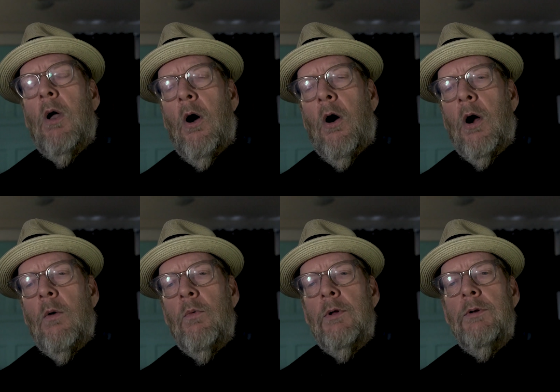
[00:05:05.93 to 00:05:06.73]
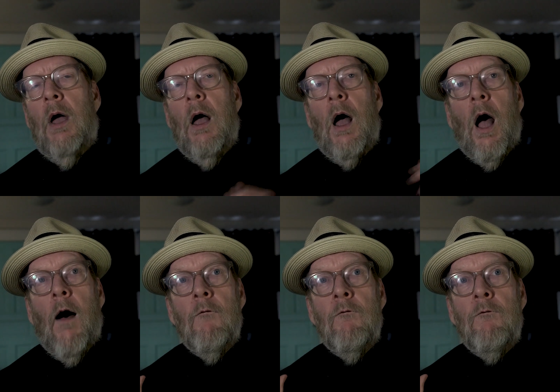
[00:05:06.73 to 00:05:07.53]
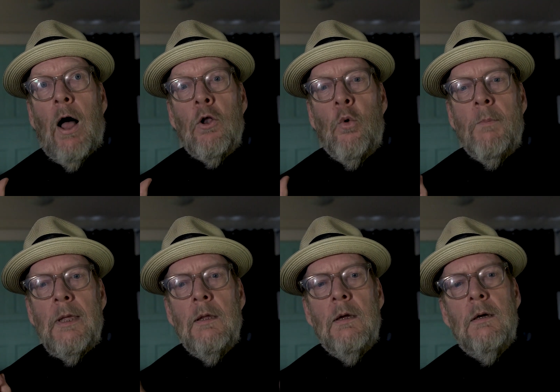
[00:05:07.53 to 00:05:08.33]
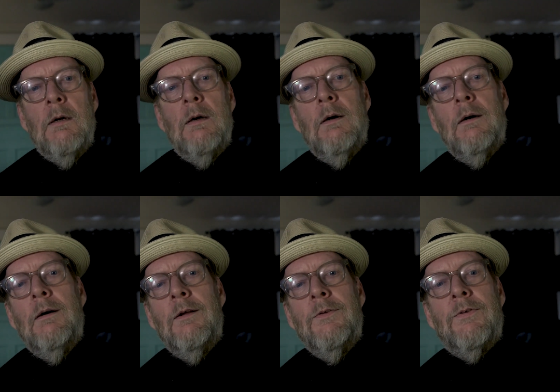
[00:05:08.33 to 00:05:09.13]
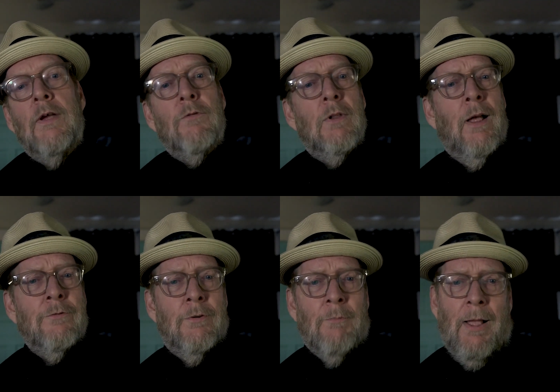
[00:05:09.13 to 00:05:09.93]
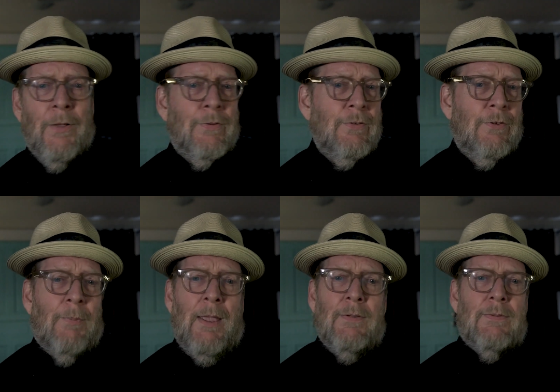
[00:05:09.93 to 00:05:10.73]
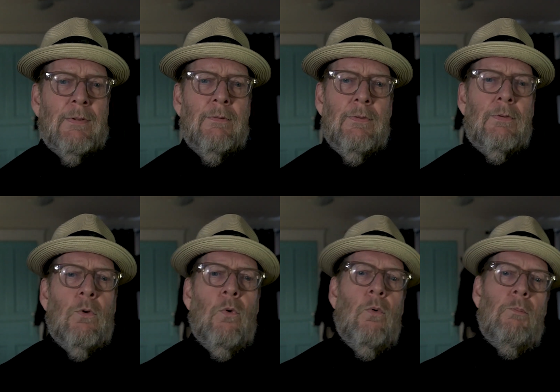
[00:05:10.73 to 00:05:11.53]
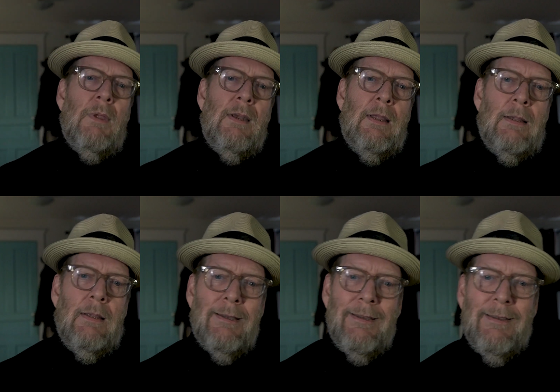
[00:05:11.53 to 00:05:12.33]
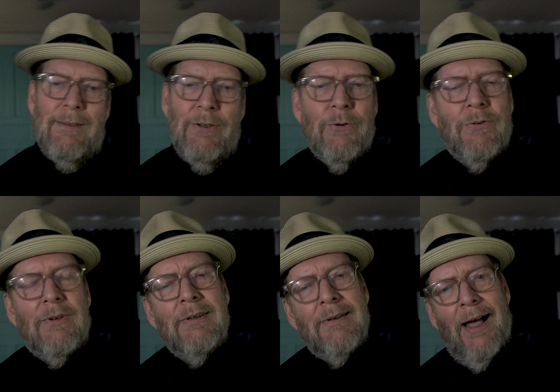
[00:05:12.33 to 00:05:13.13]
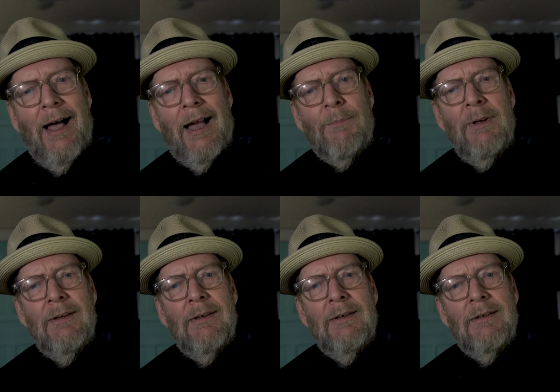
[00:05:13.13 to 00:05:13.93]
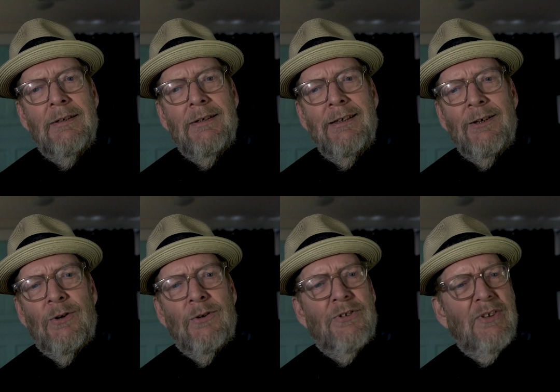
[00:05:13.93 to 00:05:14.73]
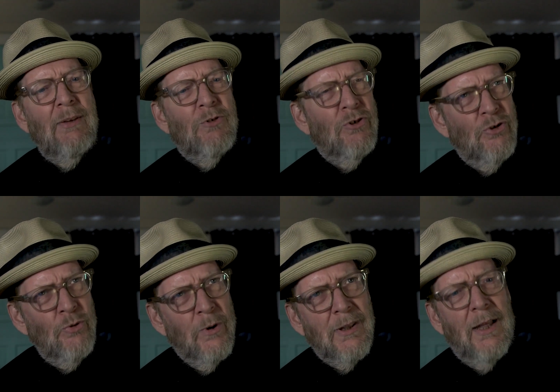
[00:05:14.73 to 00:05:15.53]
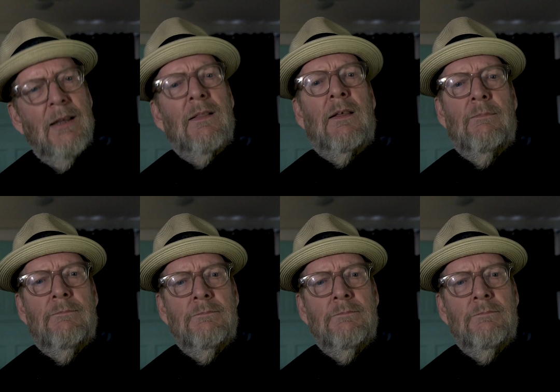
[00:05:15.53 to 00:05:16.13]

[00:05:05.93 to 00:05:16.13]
car would follow me several hundred miles in space and so many years in time, it all seemed too unlikely.